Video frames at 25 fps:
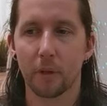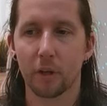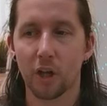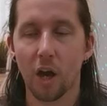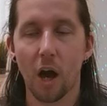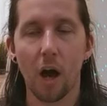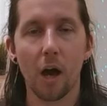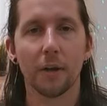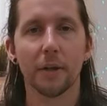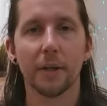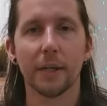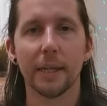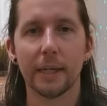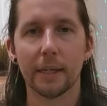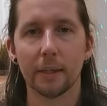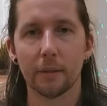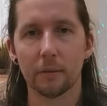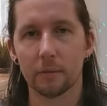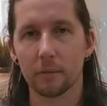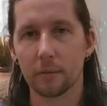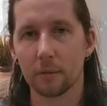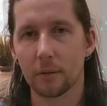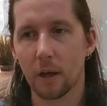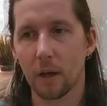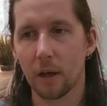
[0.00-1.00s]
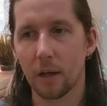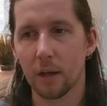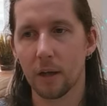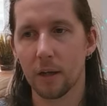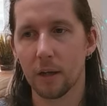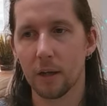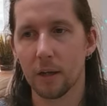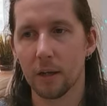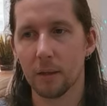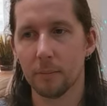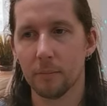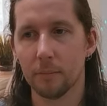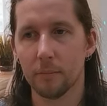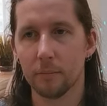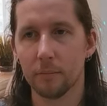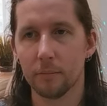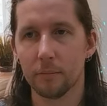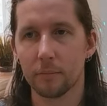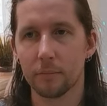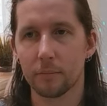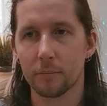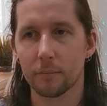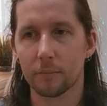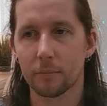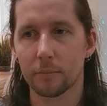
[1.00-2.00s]
Gardening,
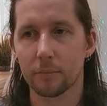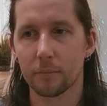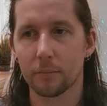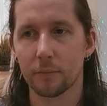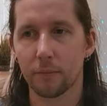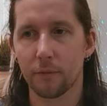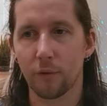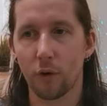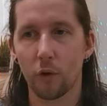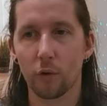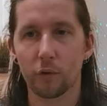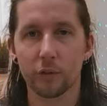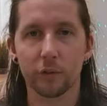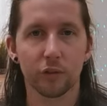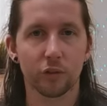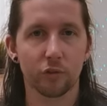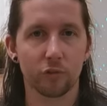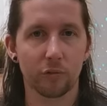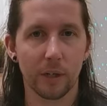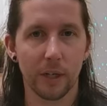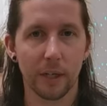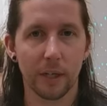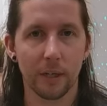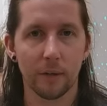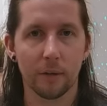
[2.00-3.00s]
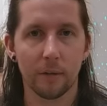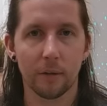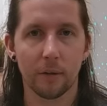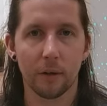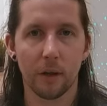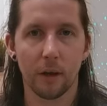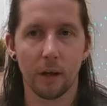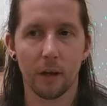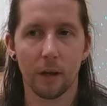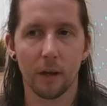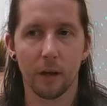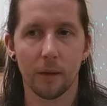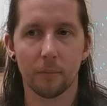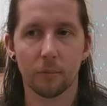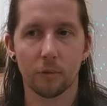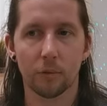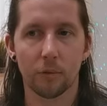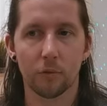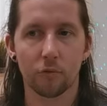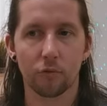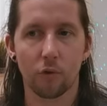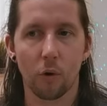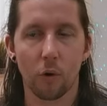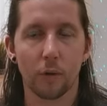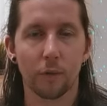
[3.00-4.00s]
floristry,
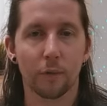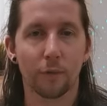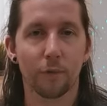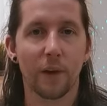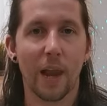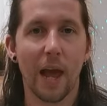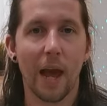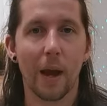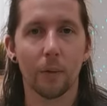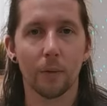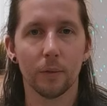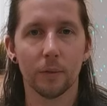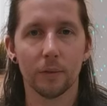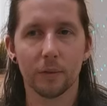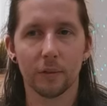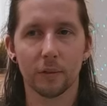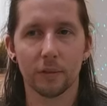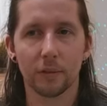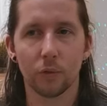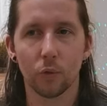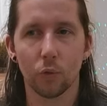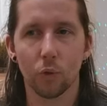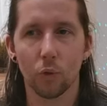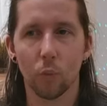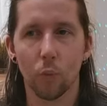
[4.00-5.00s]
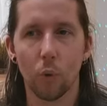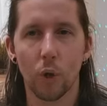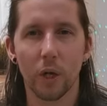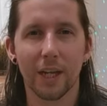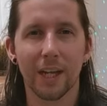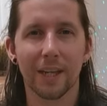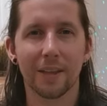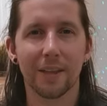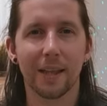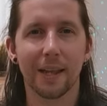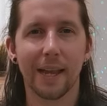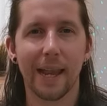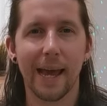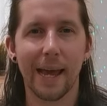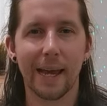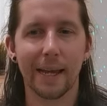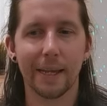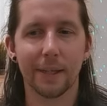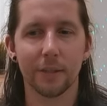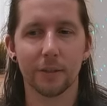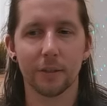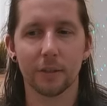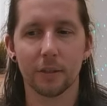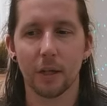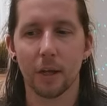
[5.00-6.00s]
growing flowers or working the
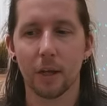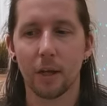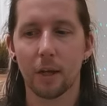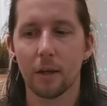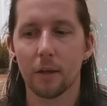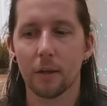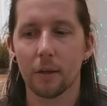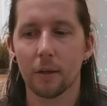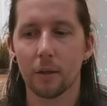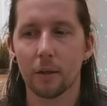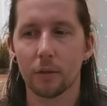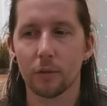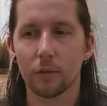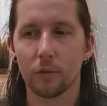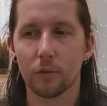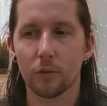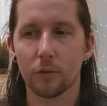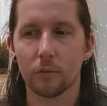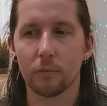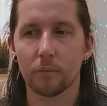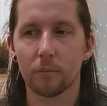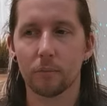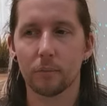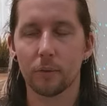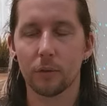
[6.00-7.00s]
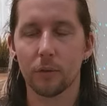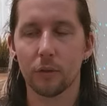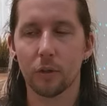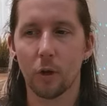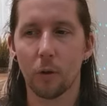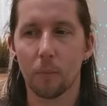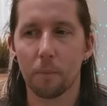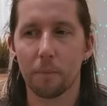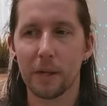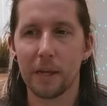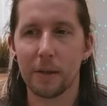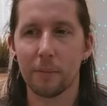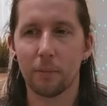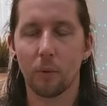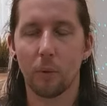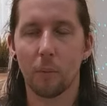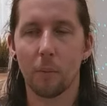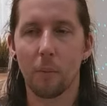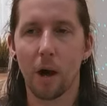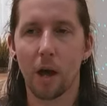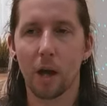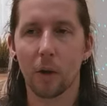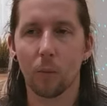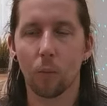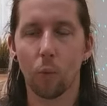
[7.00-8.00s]
land, you know, people
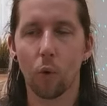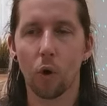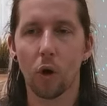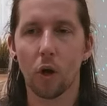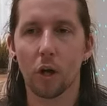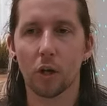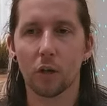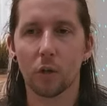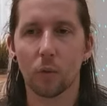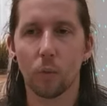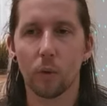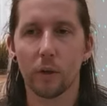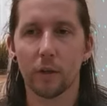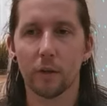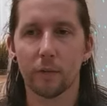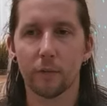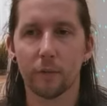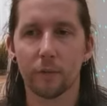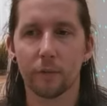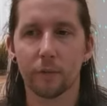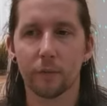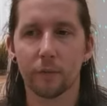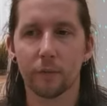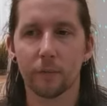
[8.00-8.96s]
might work with